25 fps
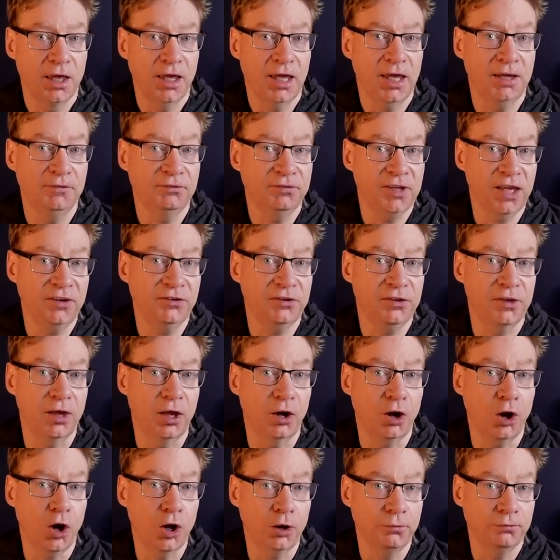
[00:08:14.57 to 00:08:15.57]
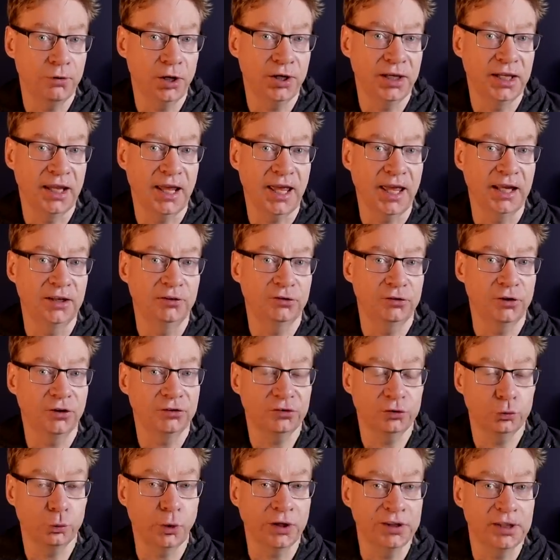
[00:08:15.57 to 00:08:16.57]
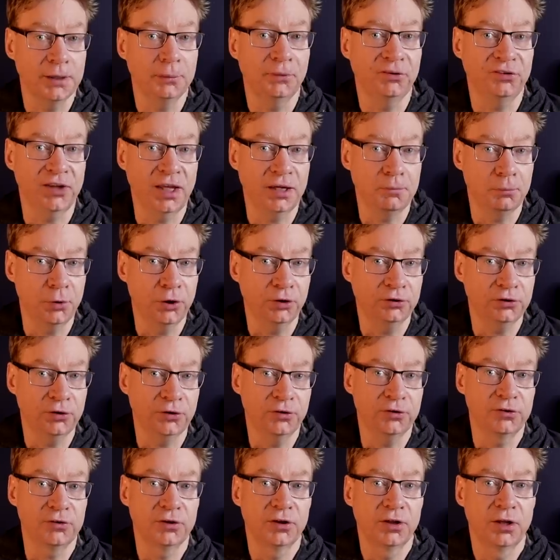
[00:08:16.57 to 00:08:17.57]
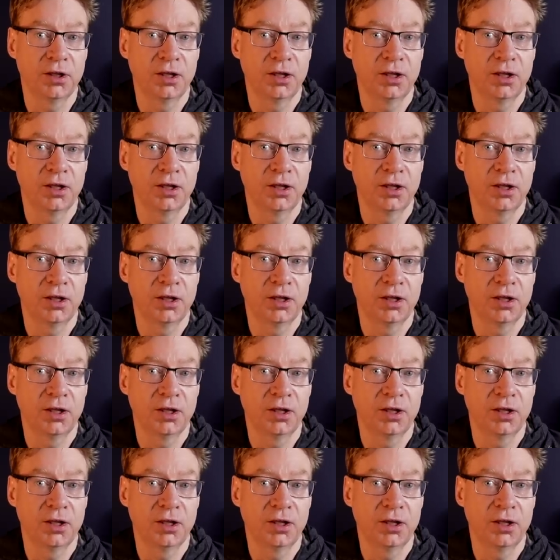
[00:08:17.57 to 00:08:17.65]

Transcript: if Tesla are running at just 20% margins.